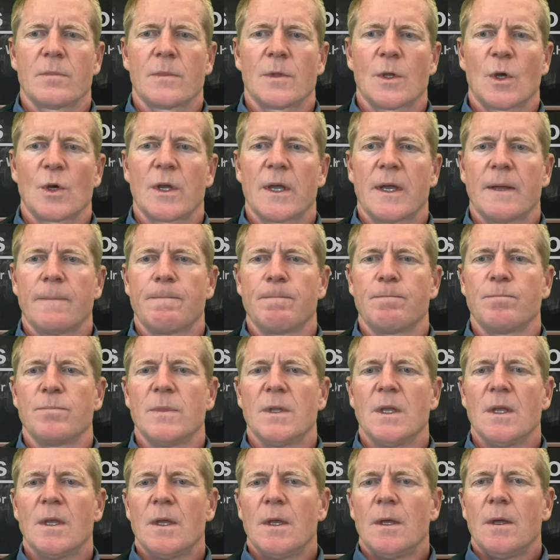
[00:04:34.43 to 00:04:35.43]
Okay.
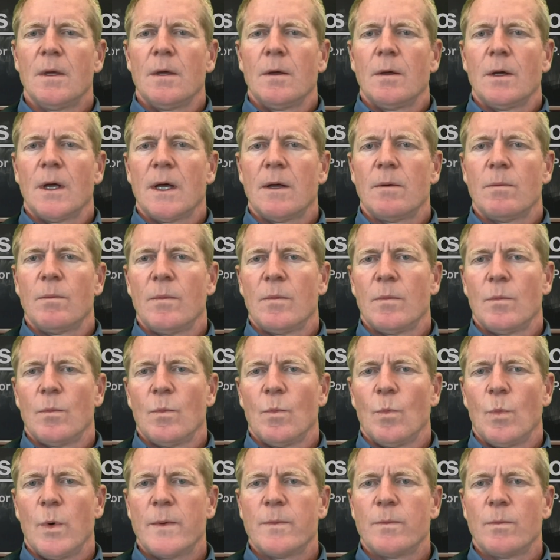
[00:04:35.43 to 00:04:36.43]
Uh,
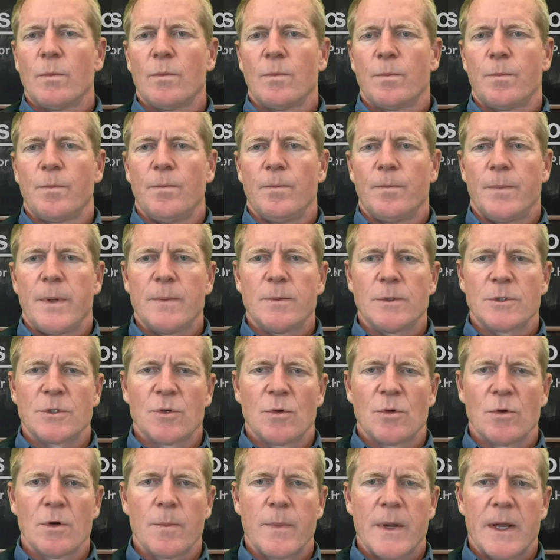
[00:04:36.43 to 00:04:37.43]
when people
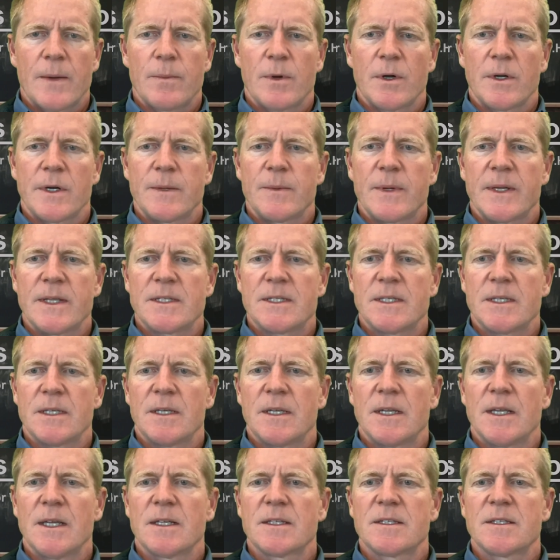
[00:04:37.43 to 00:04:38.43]
talk about body mass
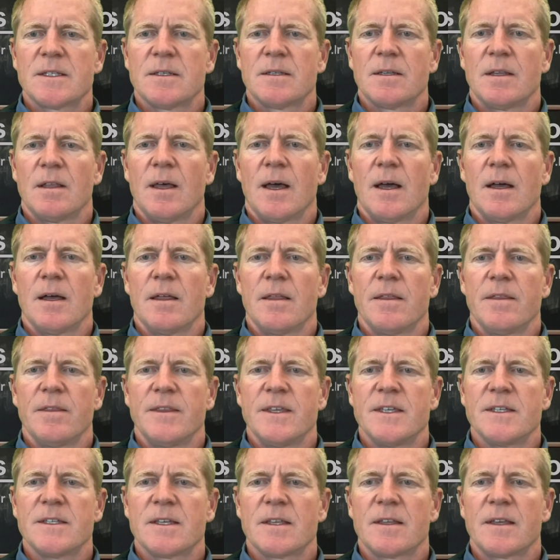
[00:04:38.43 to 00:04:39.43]
index, uh,
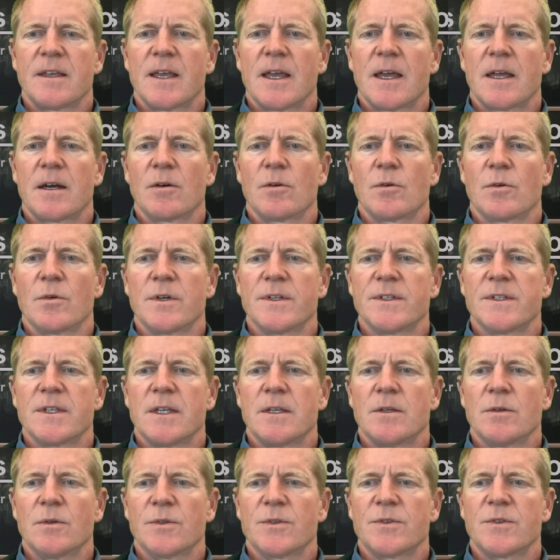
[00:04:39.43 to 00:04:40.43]
these are the categories
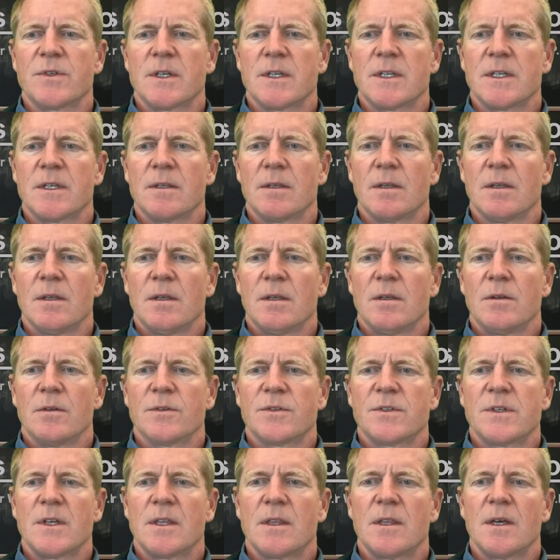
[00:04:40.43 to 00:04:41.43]
that you'll see.
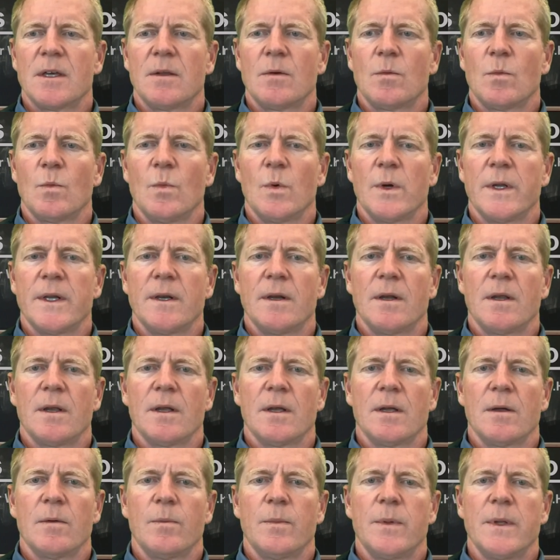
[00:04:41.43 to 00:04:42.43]
You'll see that when
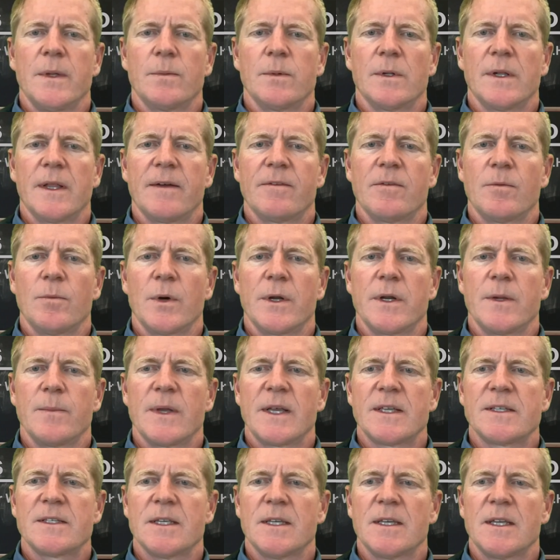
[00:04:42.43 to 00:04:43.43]
uh, people have a body
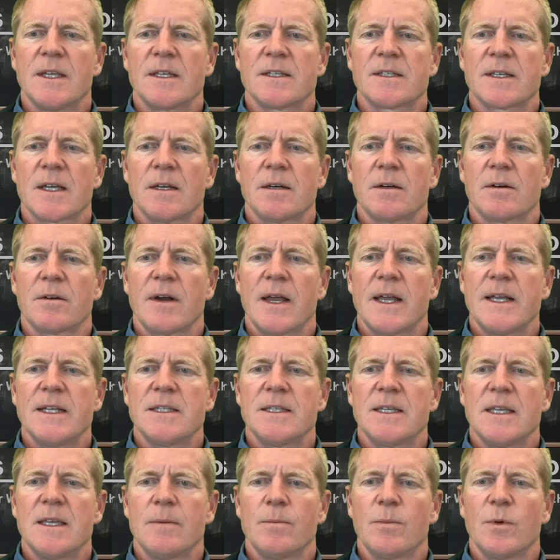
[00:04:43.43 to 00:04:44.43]
mass index under
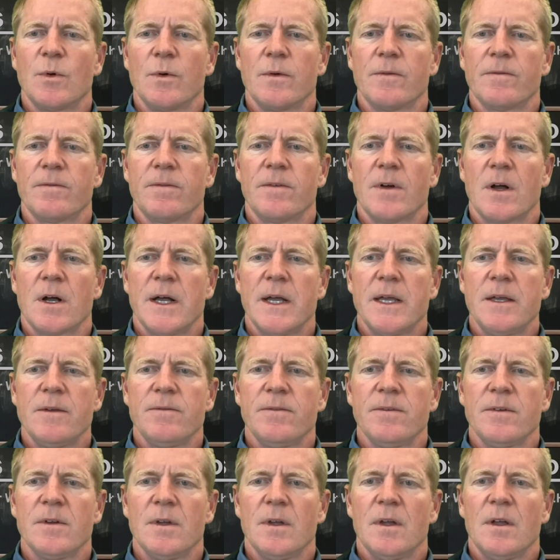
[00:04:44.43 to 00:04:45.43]

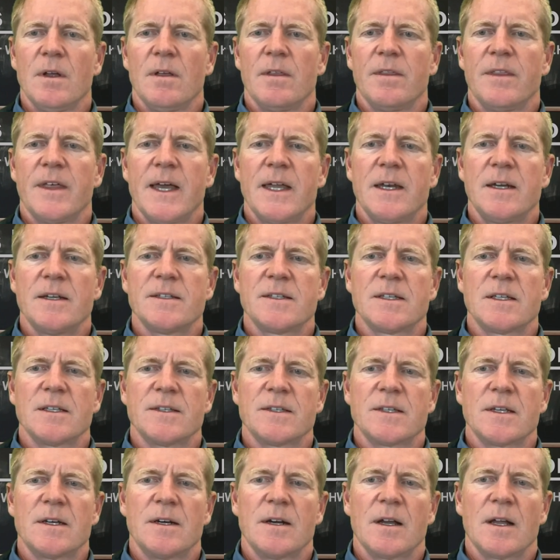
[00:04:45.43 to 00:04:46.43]
18.5, that is
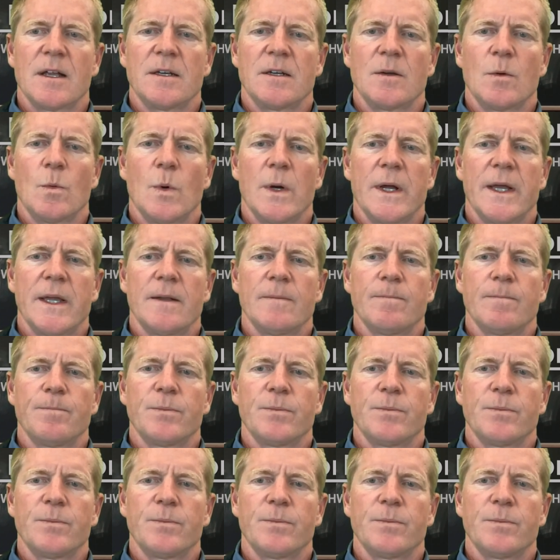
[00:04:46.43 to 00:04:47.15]
considered underweight.